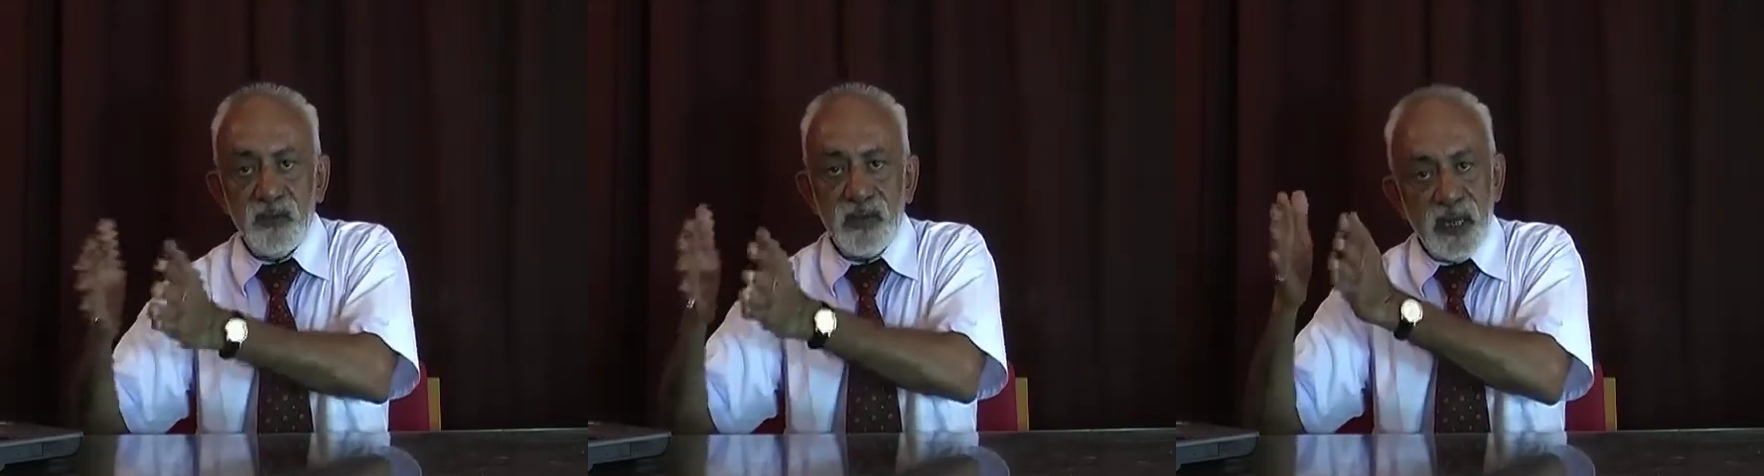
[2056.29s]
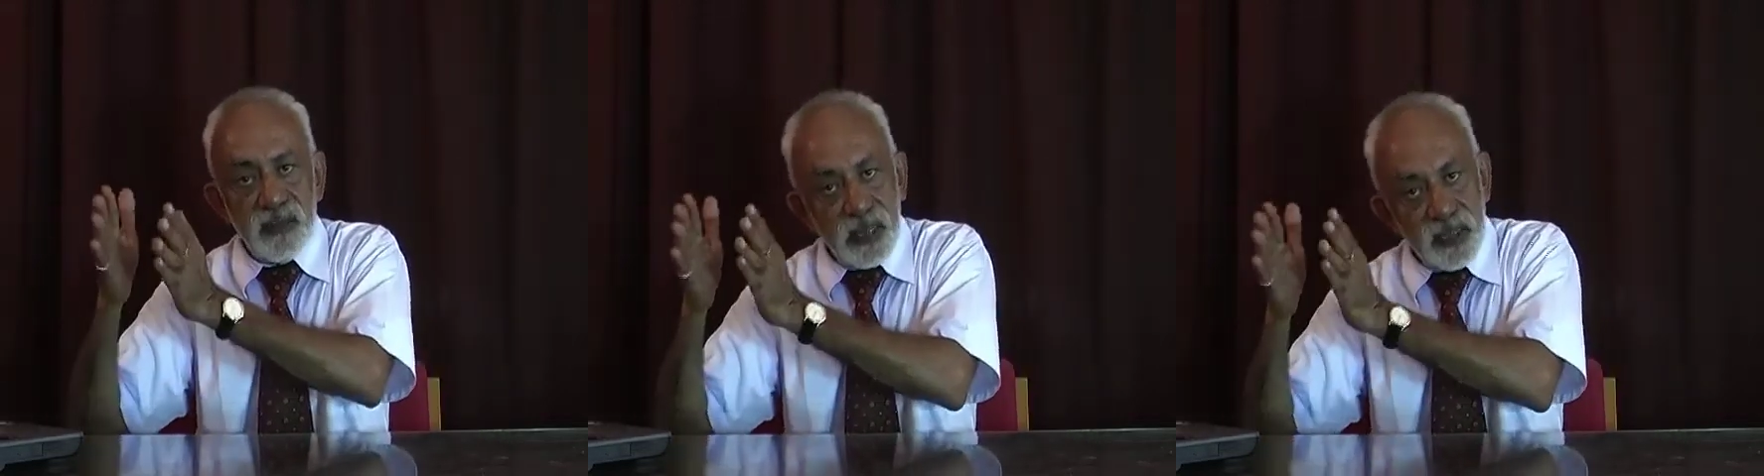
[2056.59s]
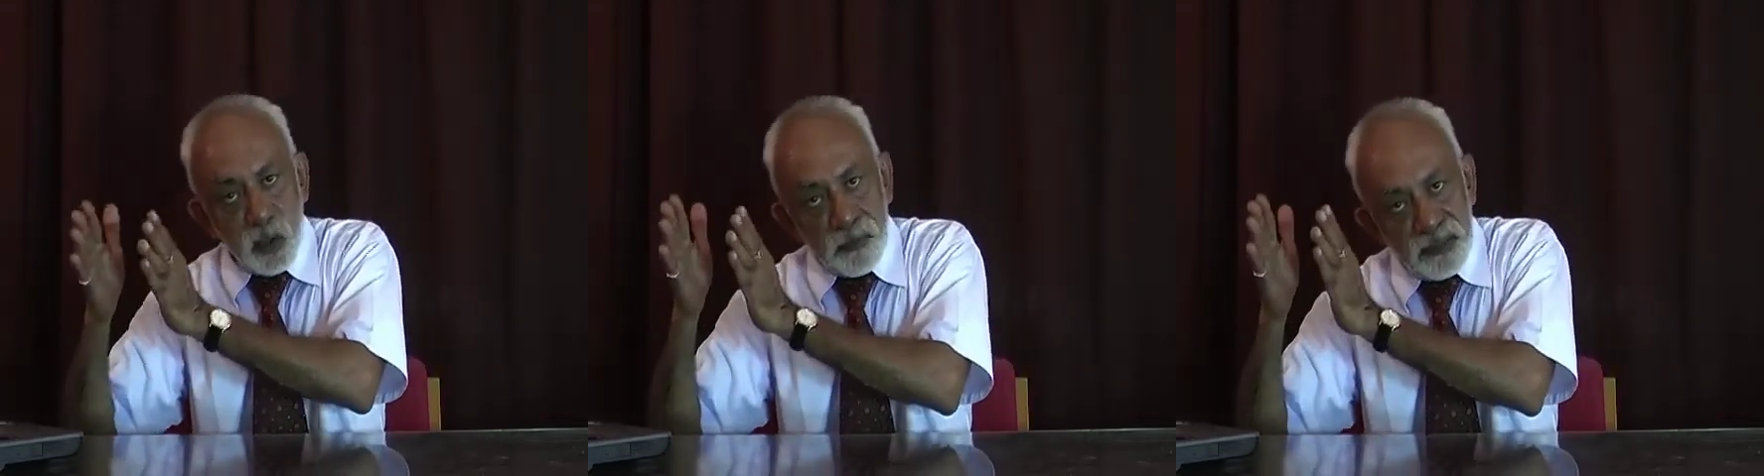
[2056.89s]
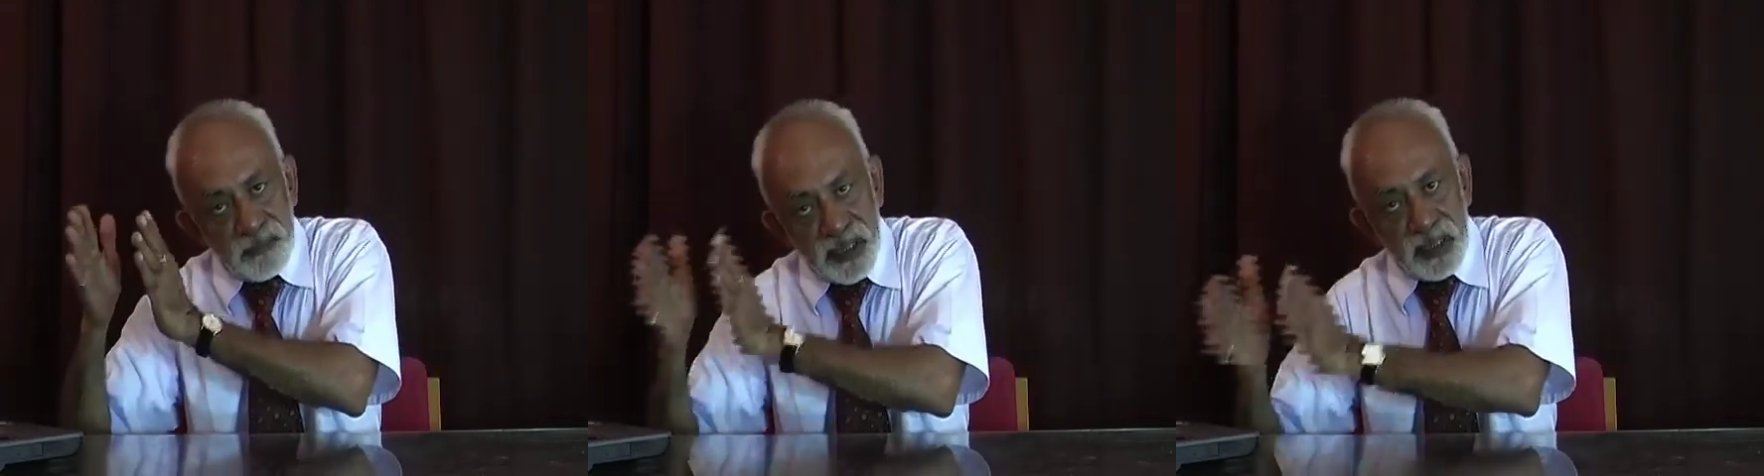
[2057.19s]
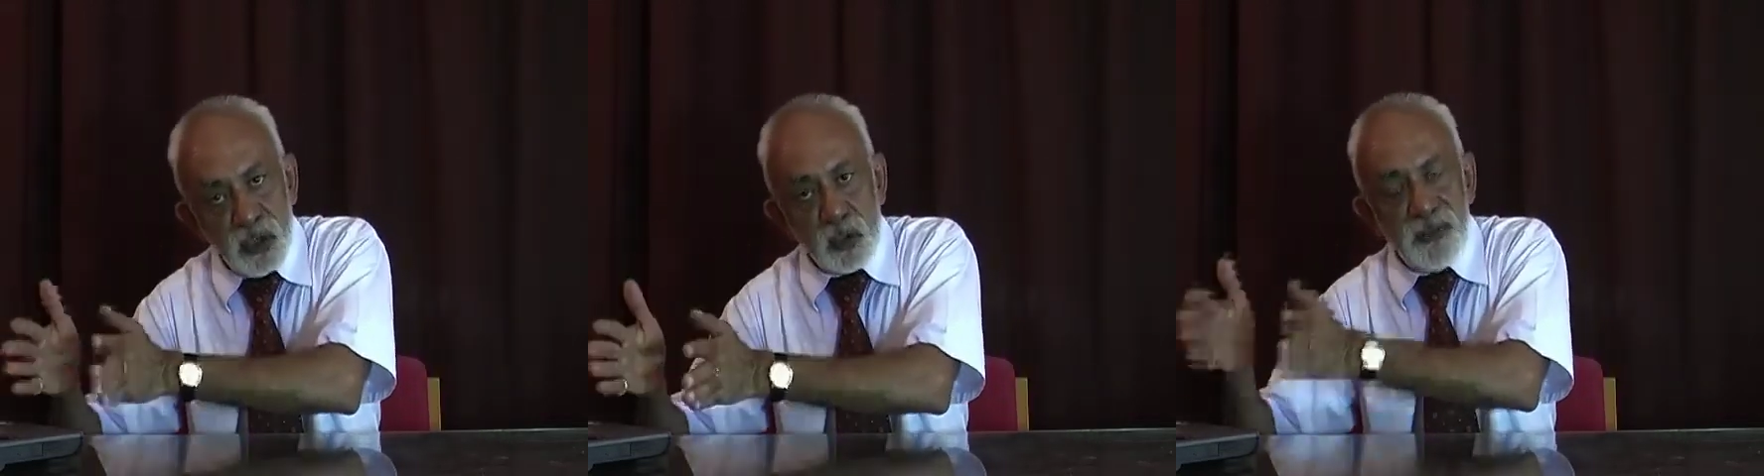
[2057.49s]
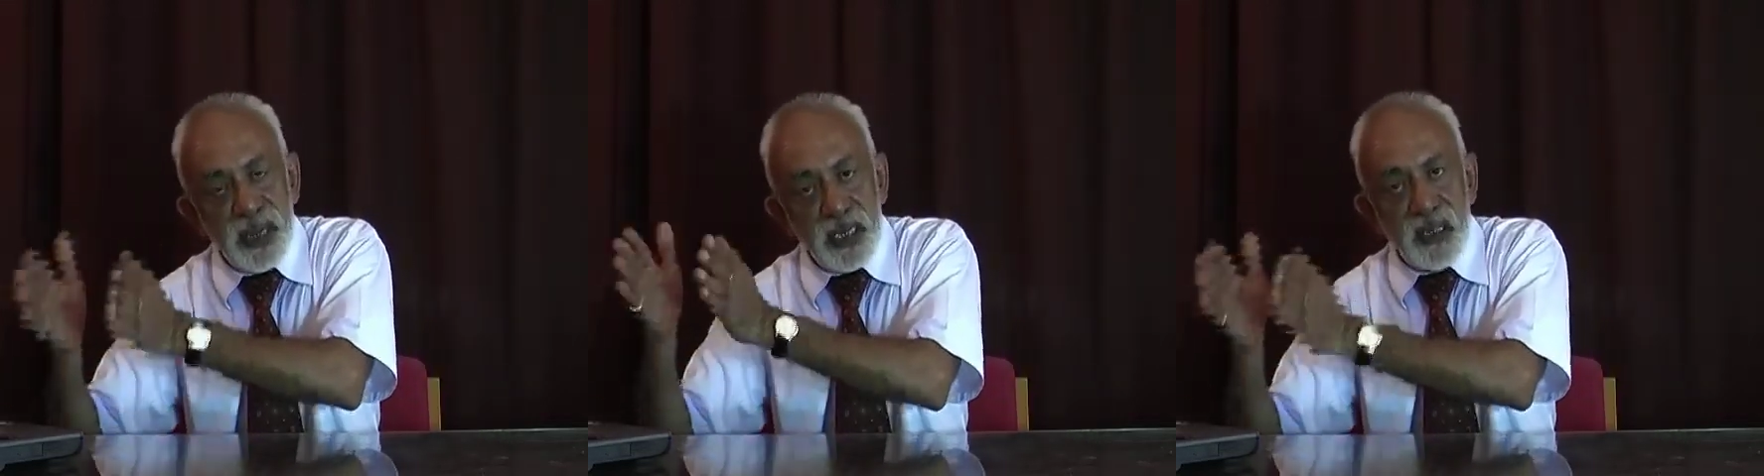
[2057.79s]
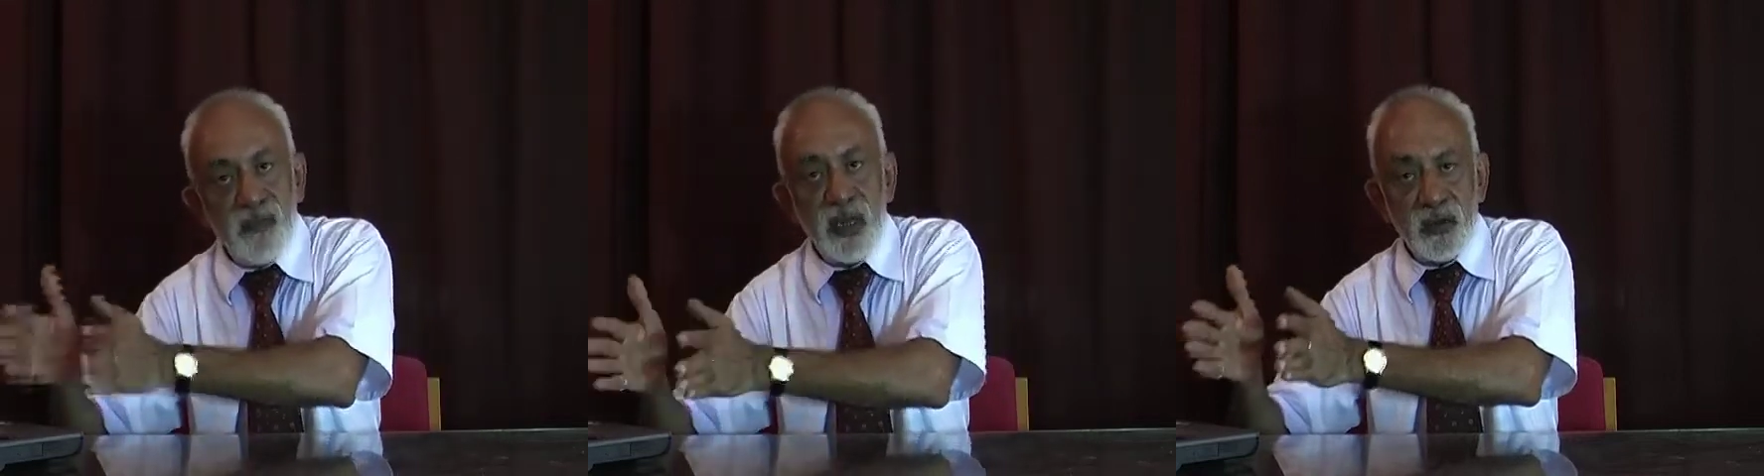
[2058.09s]
You're permitted to make
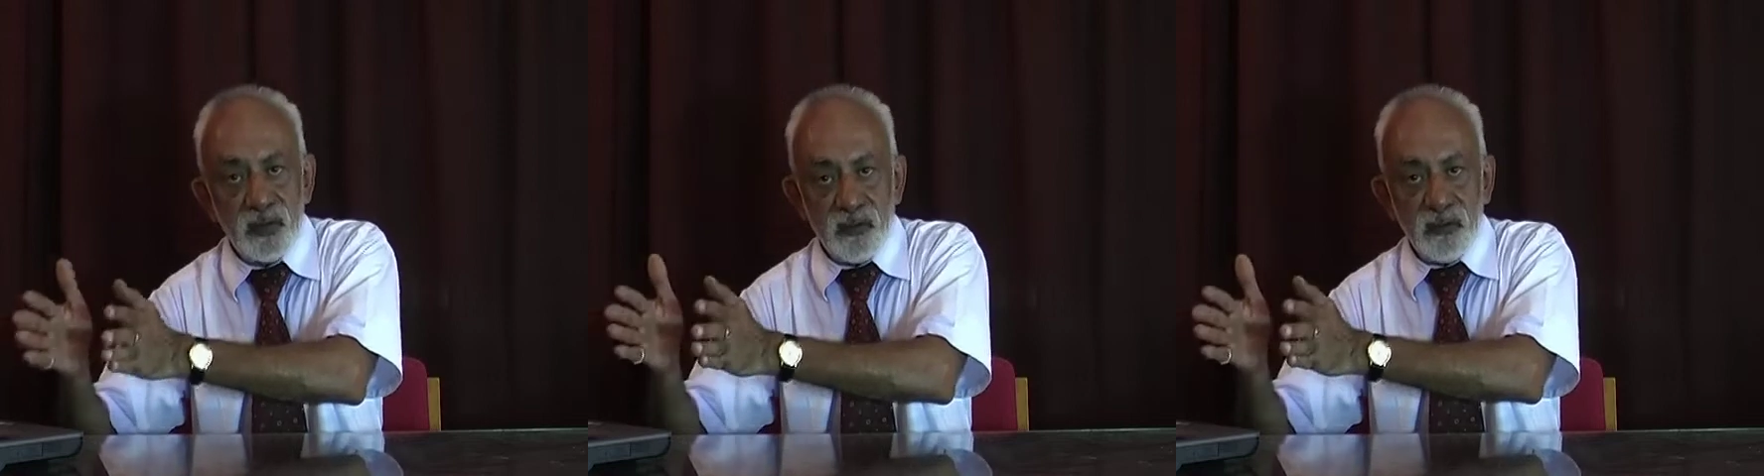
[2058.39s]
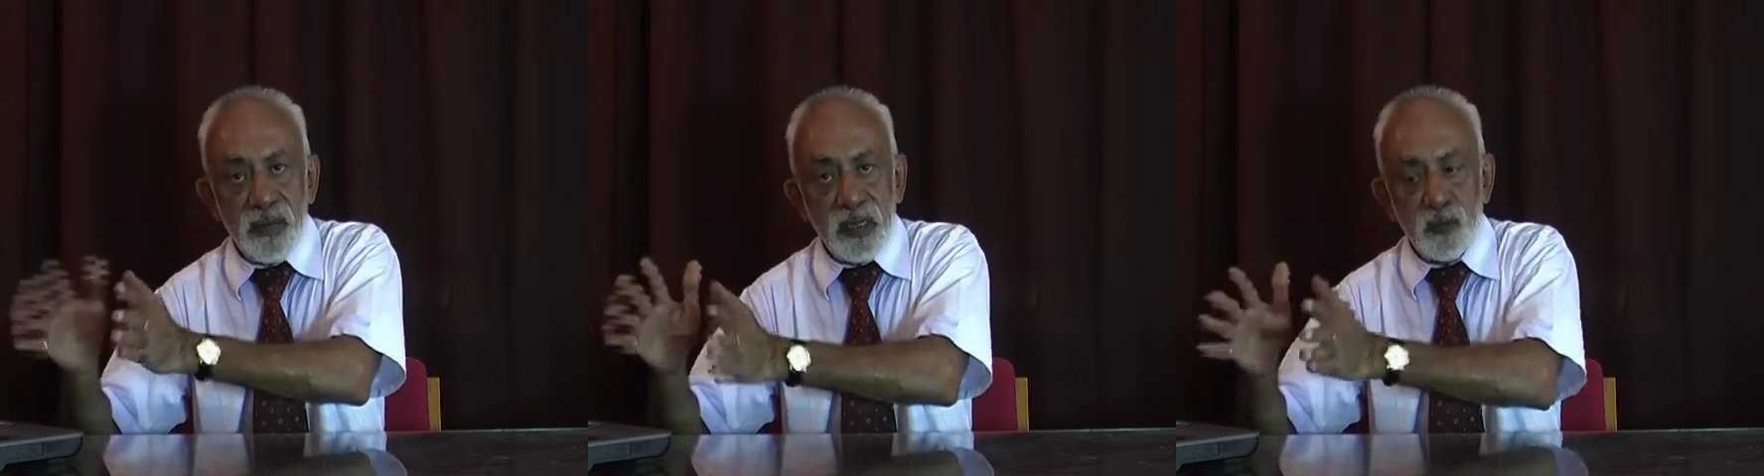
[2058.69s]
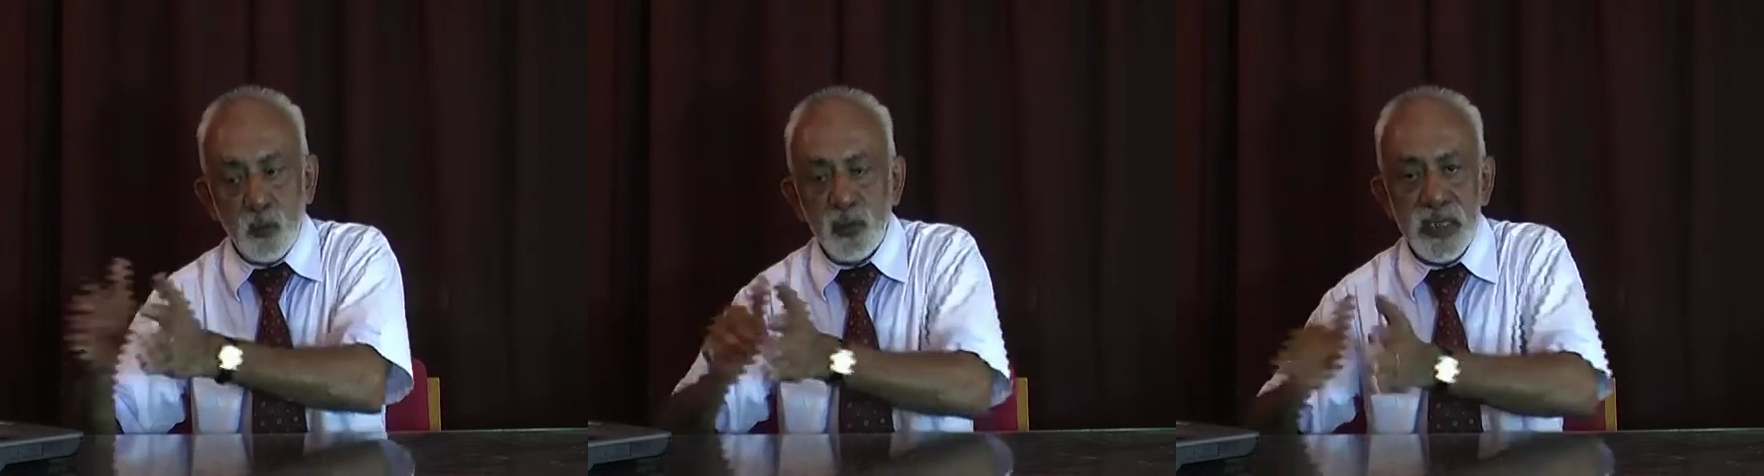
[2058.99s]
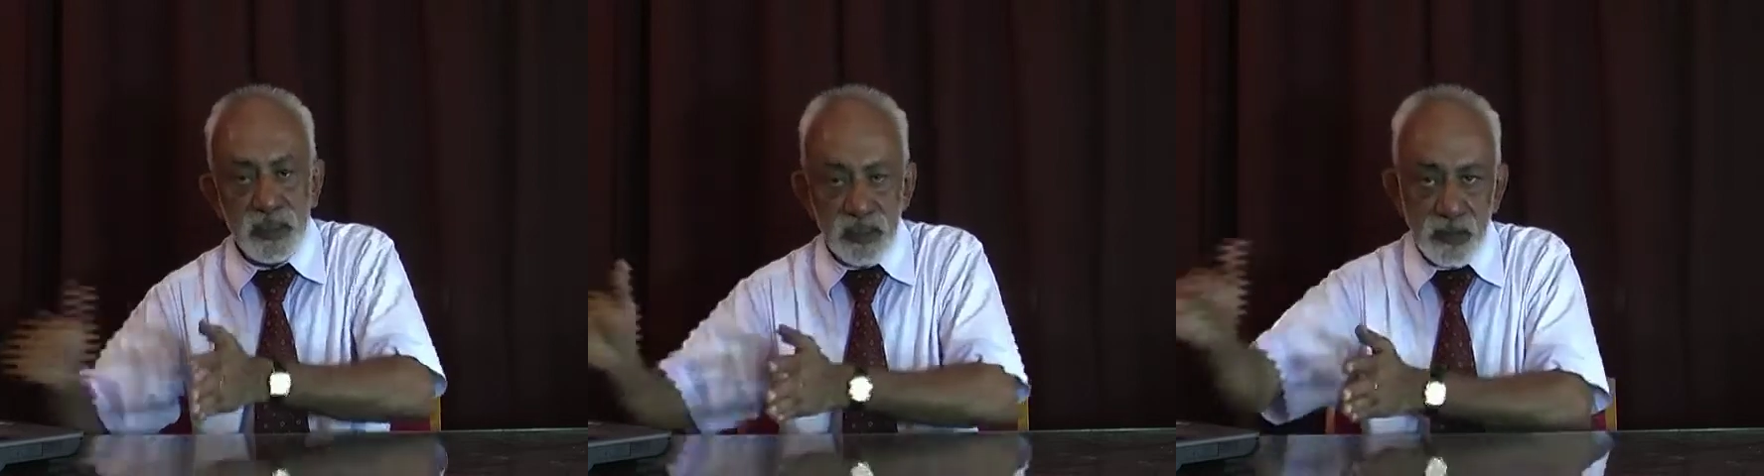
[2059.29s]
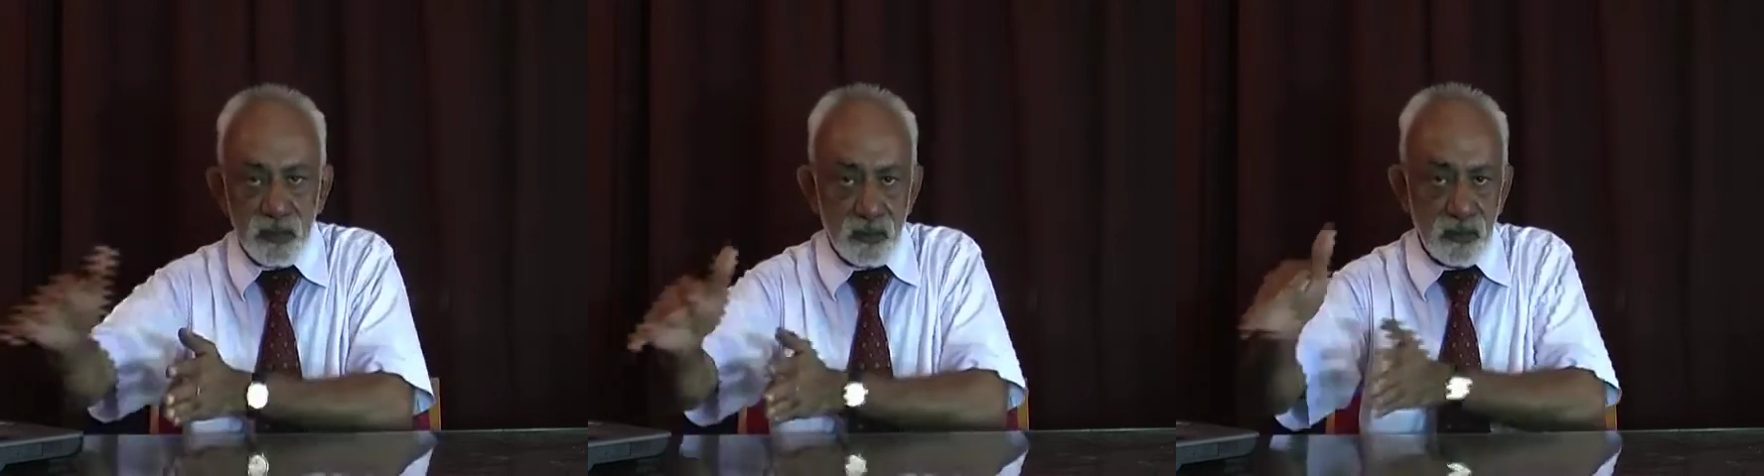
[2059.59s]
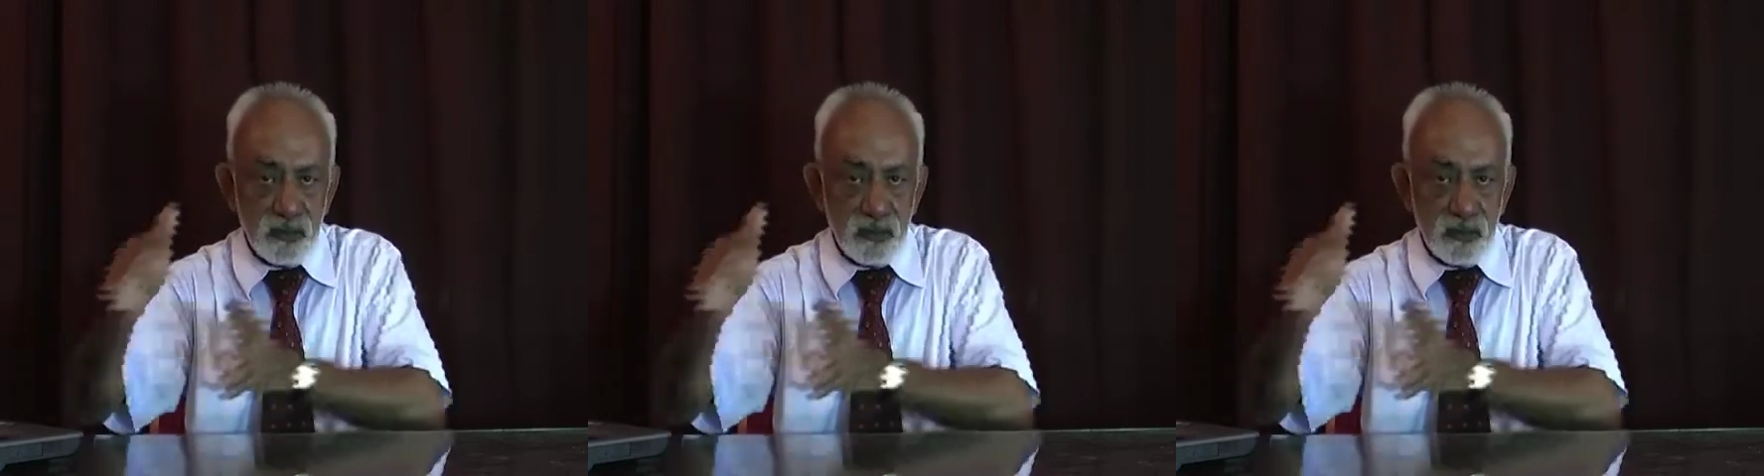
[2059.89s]
deviations, but through change control.